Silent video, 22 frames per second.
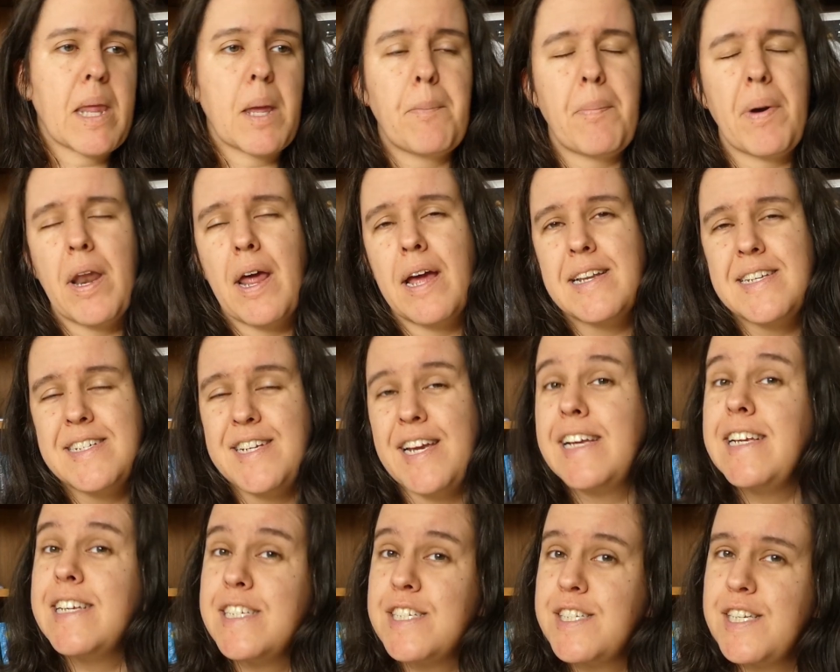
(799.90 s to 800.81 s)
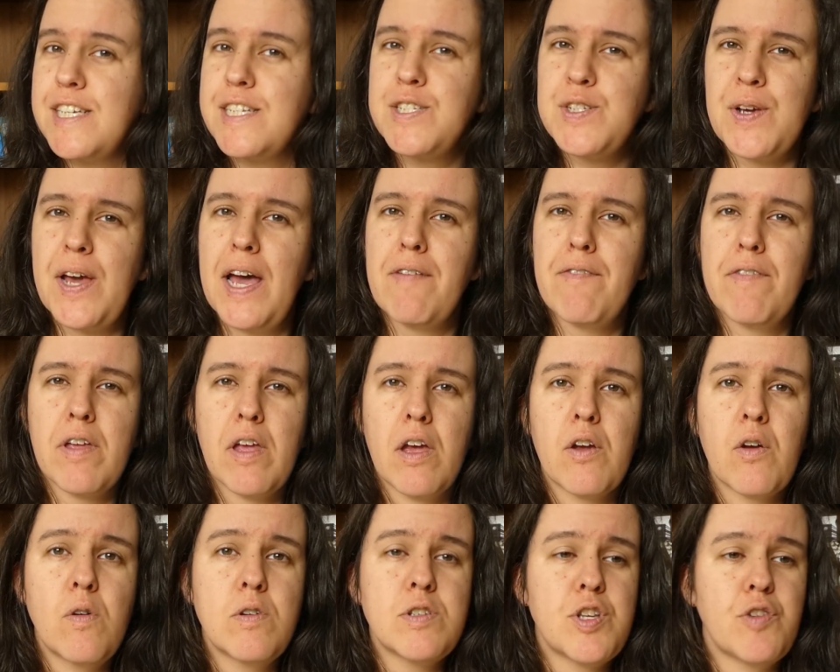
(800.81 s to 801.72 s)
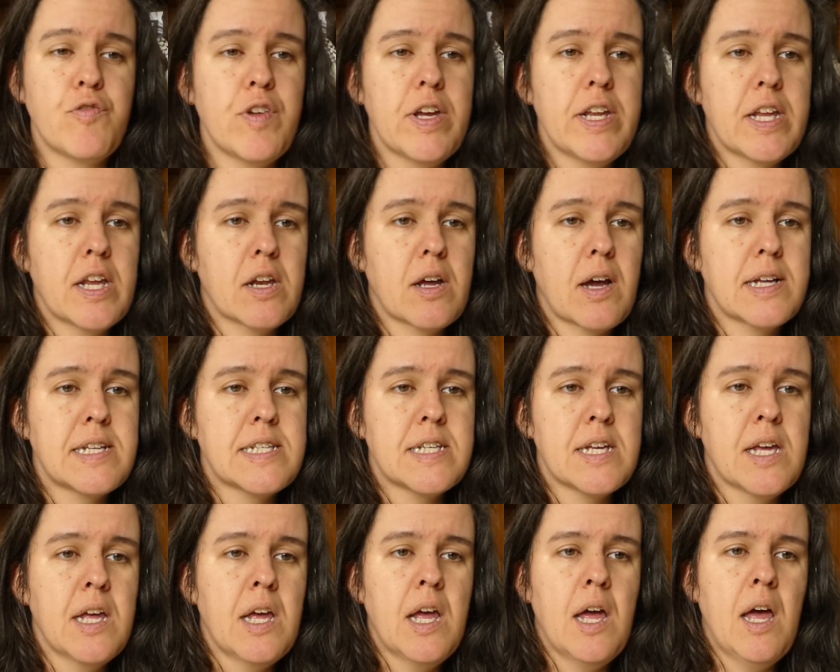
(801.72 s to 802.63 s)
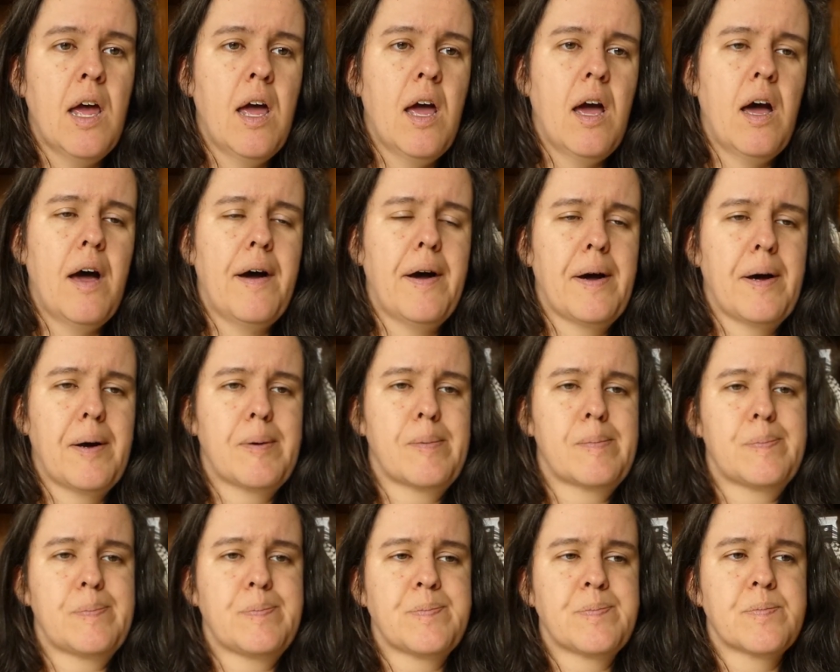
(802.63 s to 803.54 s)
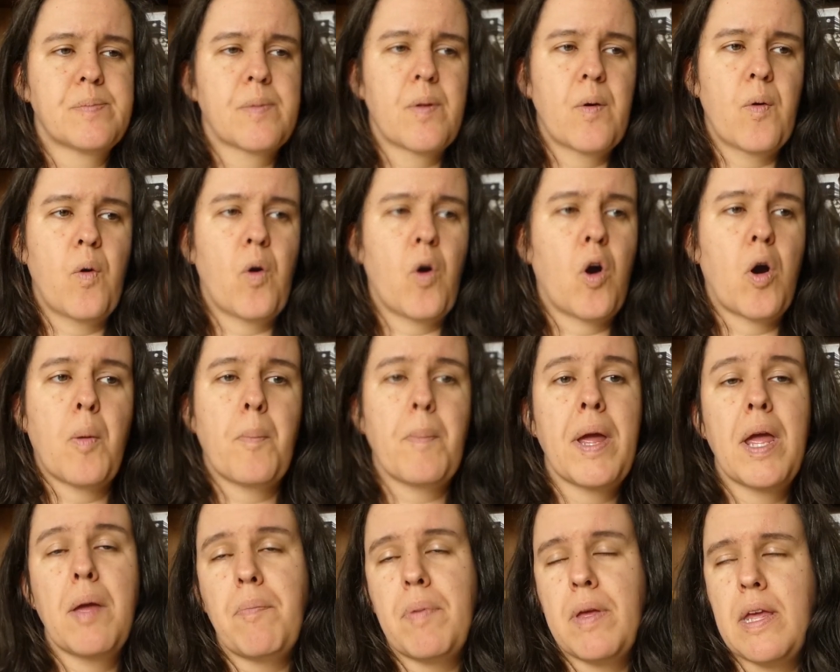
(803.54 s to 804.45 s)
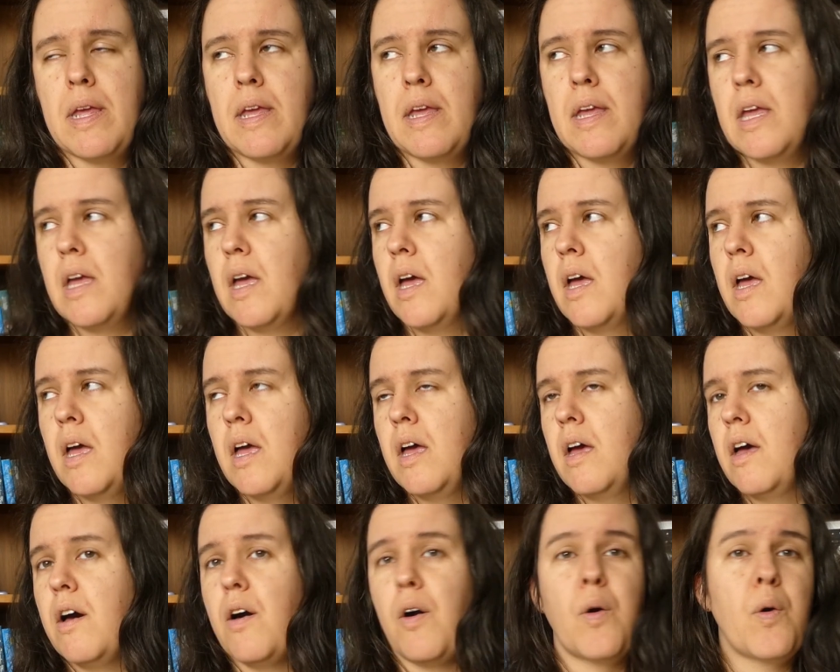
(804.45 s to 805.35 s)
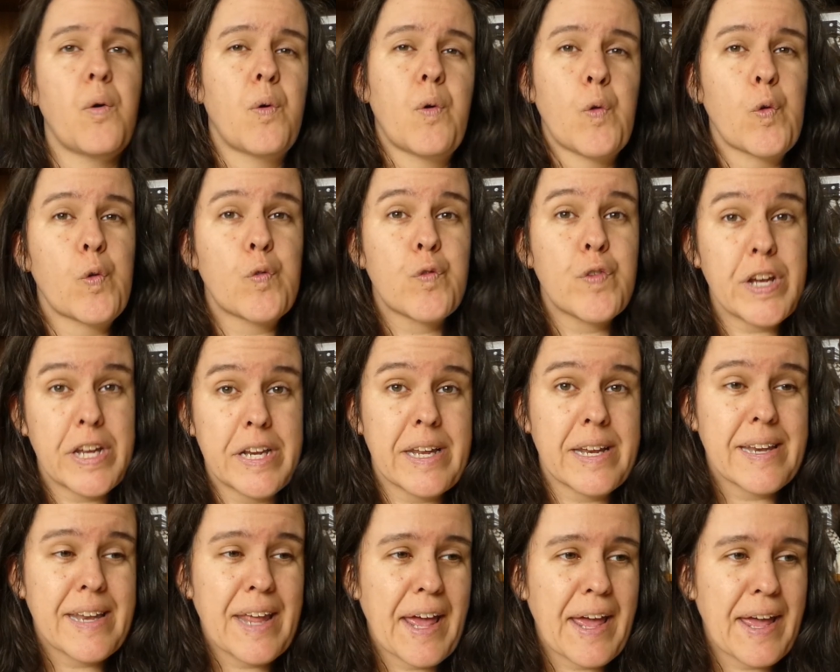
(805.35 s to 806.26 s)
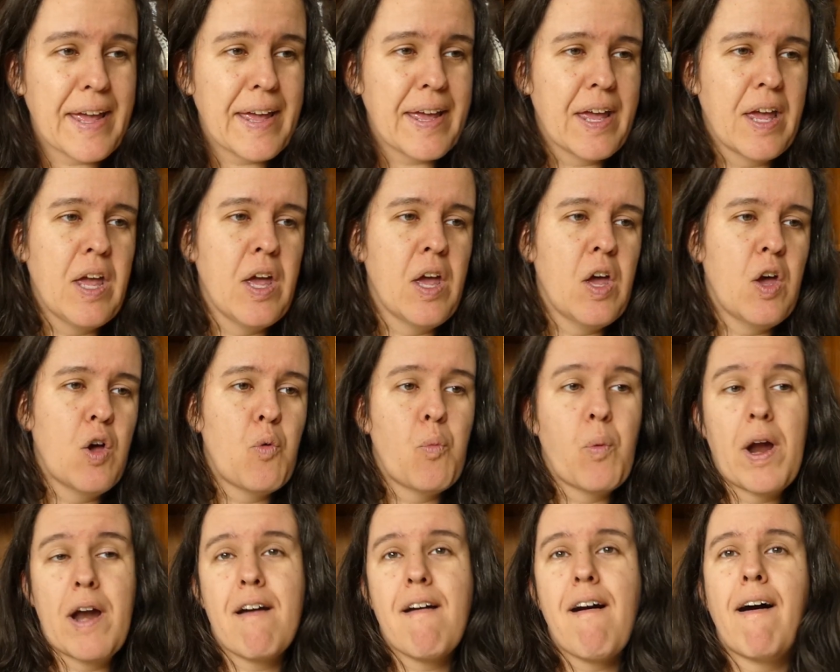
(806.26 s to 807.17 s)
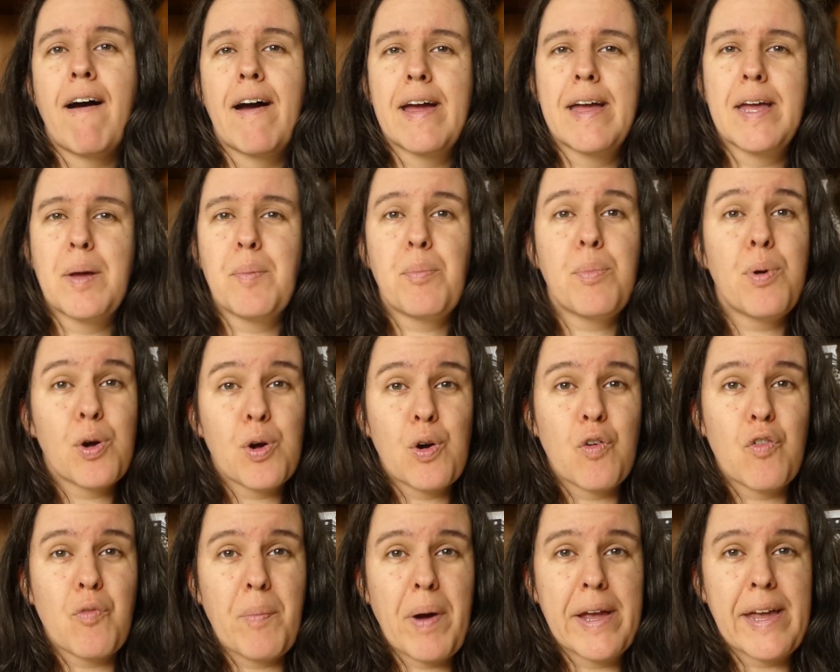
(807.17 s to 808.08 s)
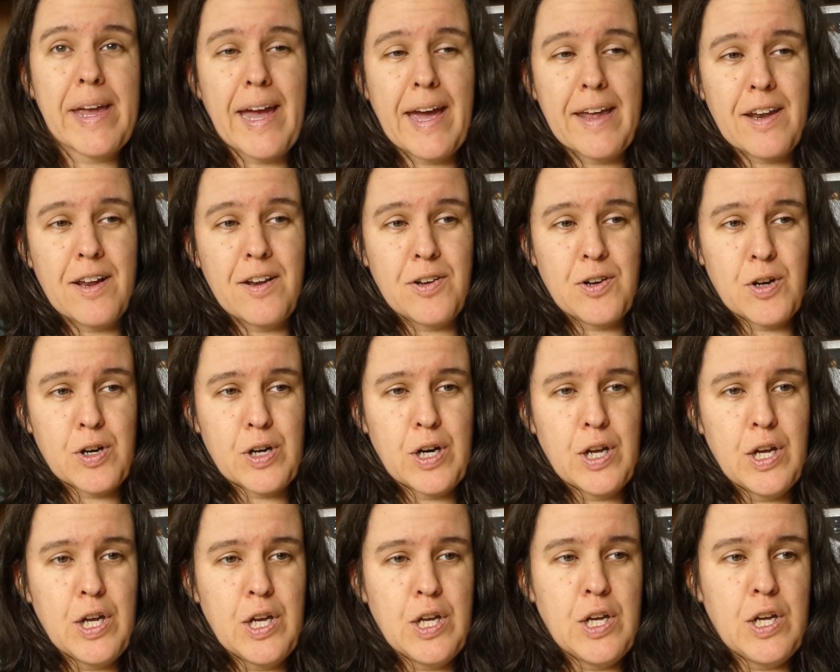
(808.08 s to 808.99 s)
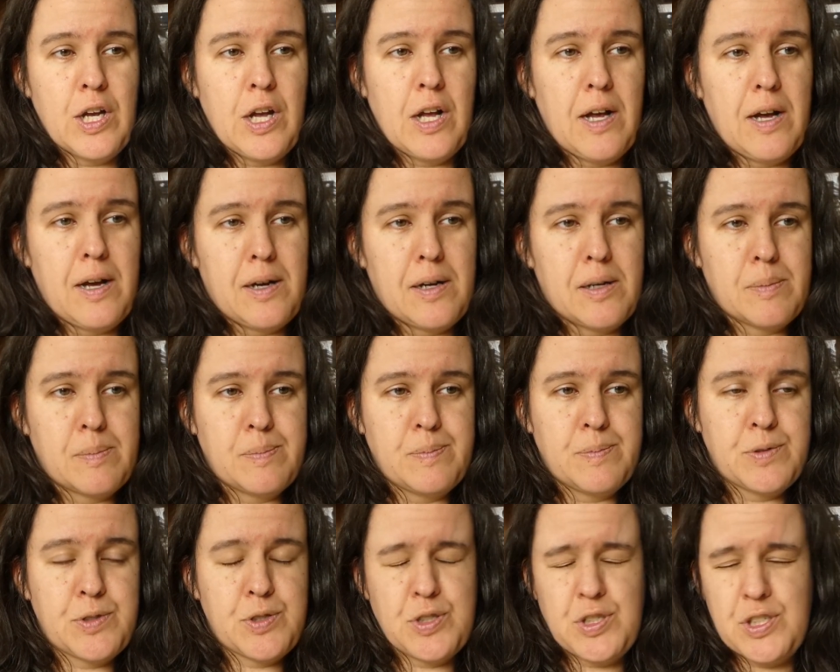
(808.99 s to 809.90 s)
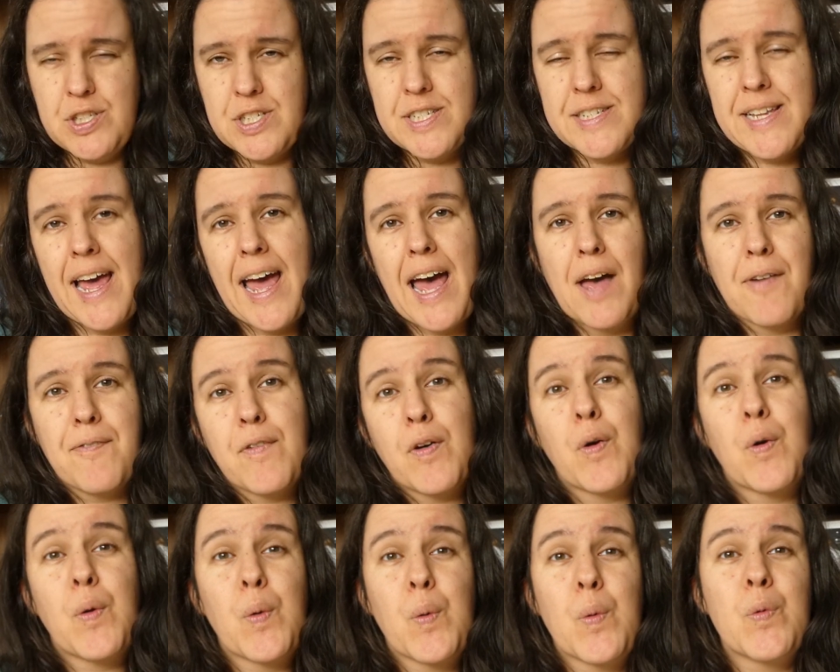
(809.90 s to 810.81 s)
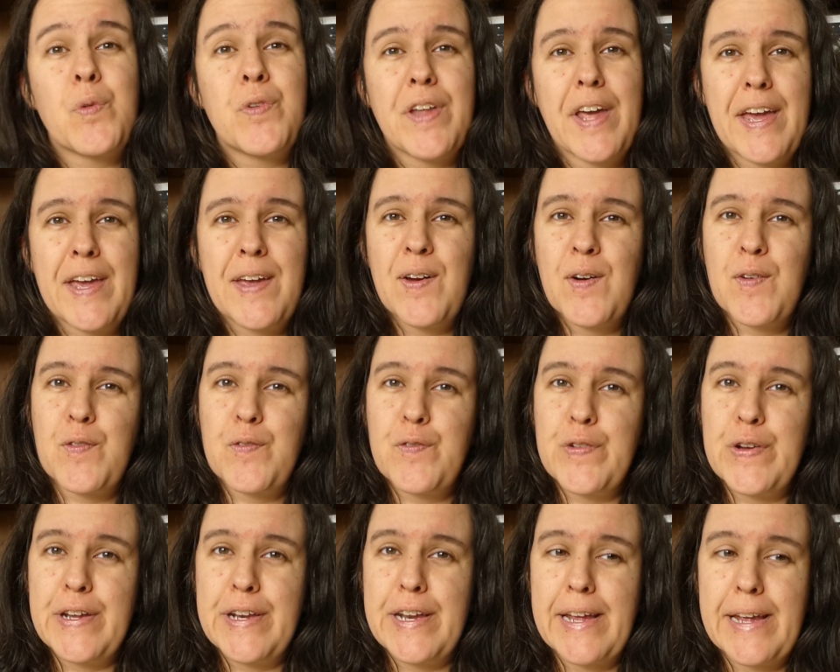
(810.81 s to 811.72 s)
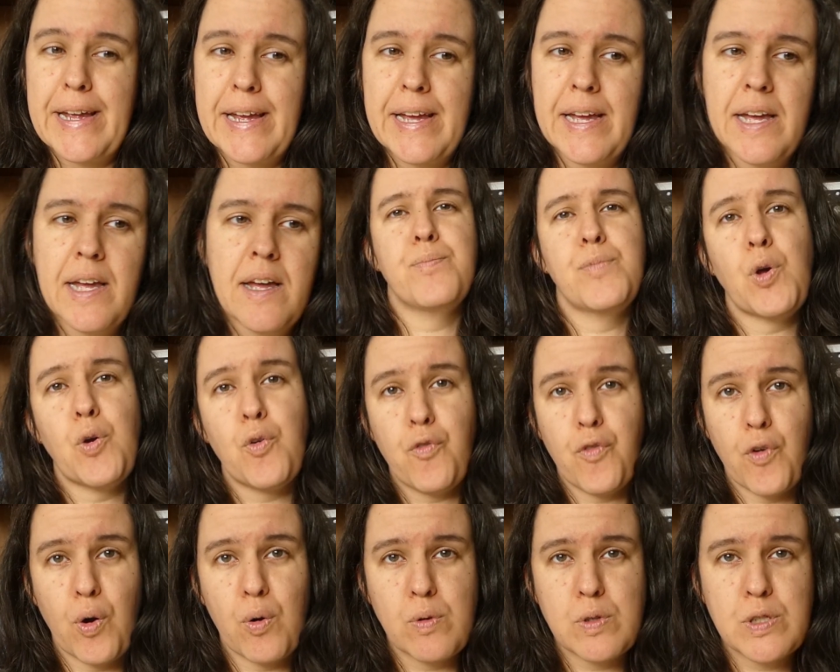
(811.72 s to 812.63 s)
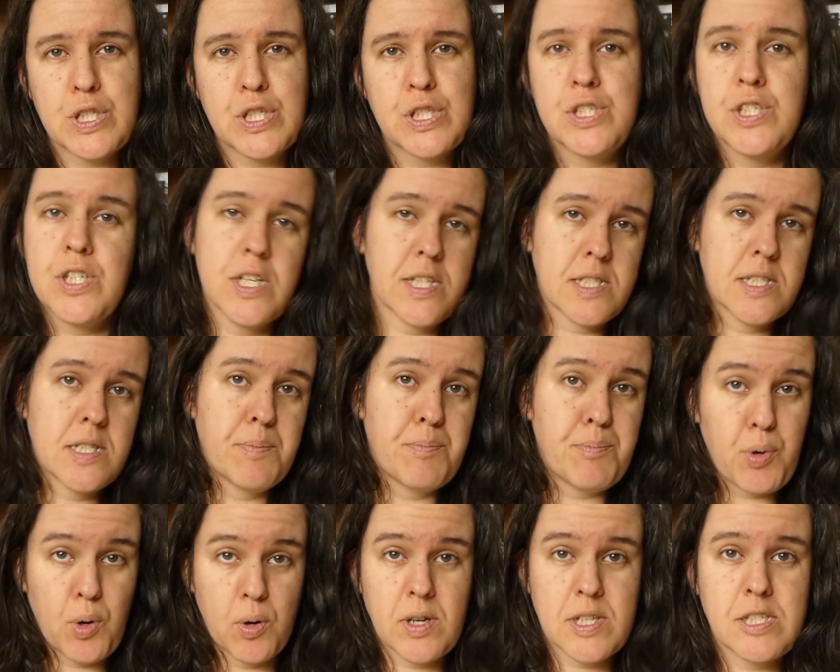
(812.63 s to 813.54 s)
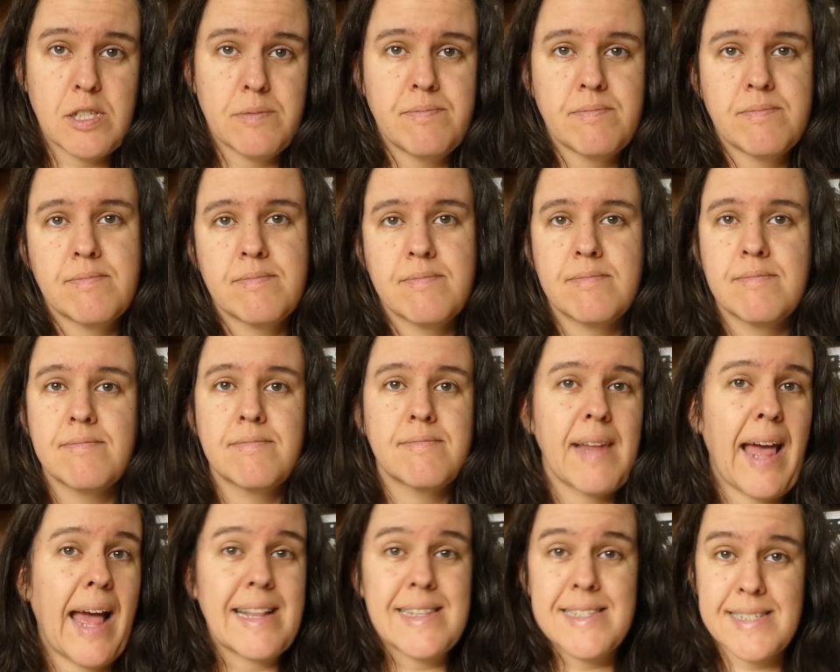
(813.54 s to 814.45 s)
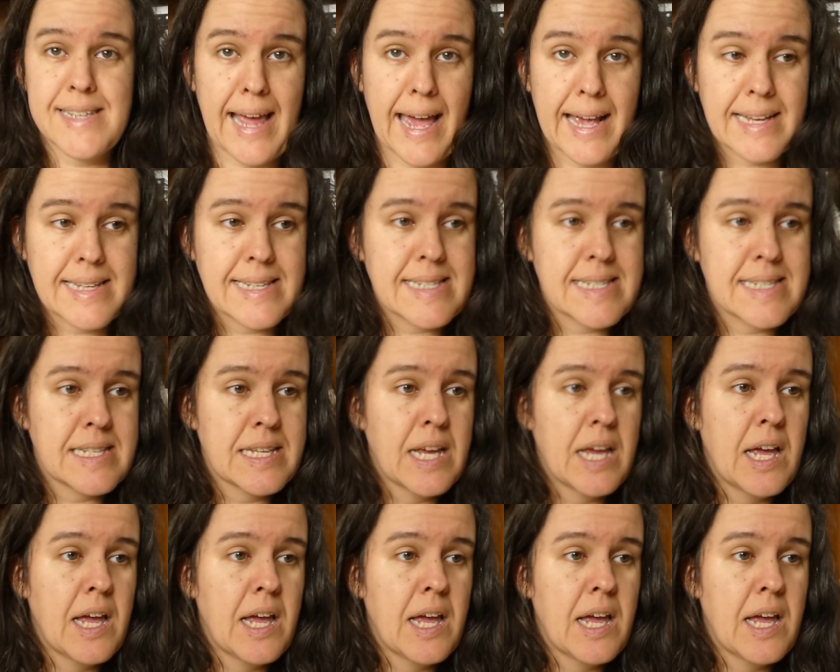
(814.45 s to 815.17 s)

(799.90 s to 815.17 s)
but I changed it to having a cozy reading night, or maybe a whole reading day where I block off my calendar to just have a whole day of reading. No phones, just books and snacks.